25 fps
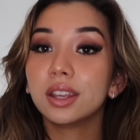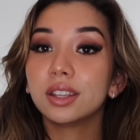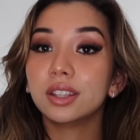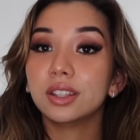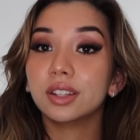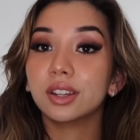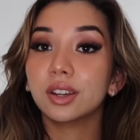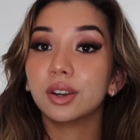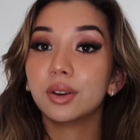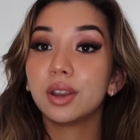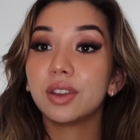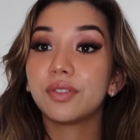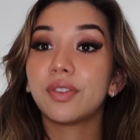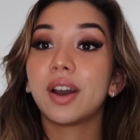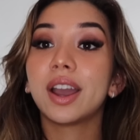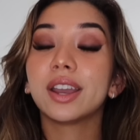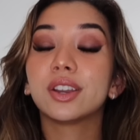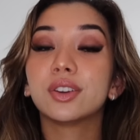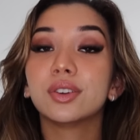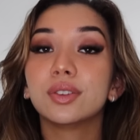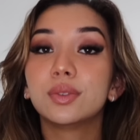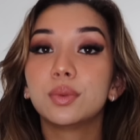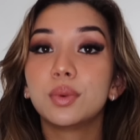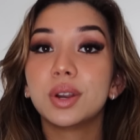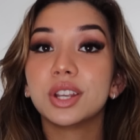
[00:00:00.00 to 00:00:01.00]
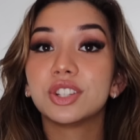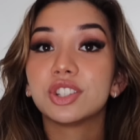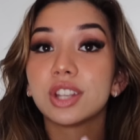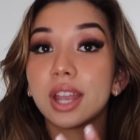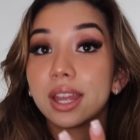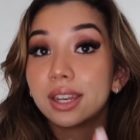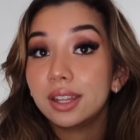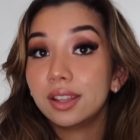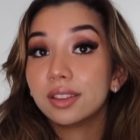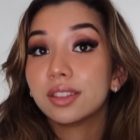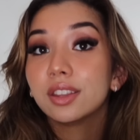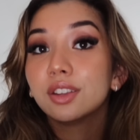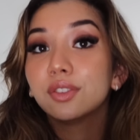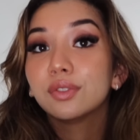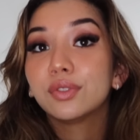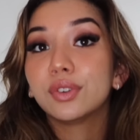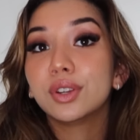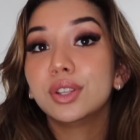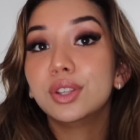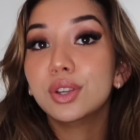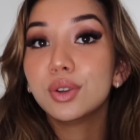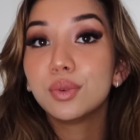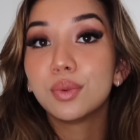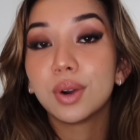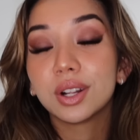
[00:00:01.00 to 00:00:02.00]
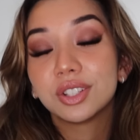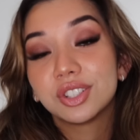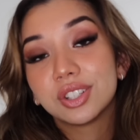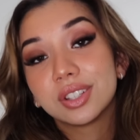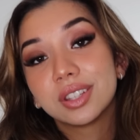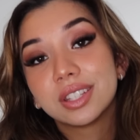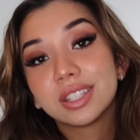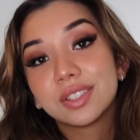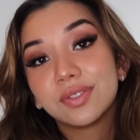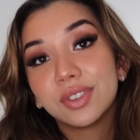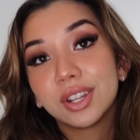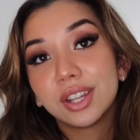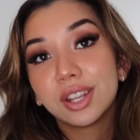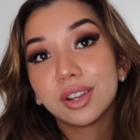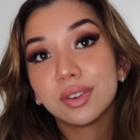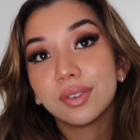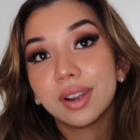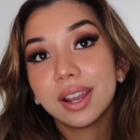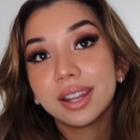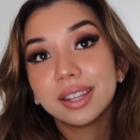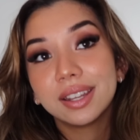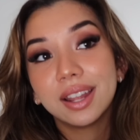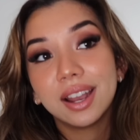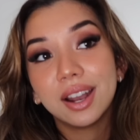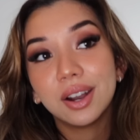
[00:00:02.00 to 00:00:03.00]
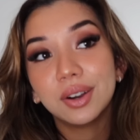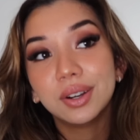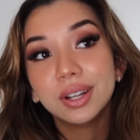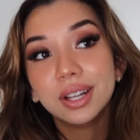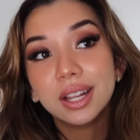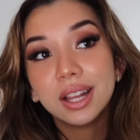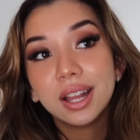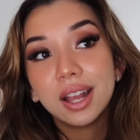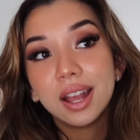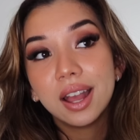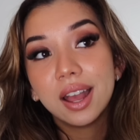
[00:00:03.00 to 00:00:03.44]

You know, if I could wish anything for you watching this video right now,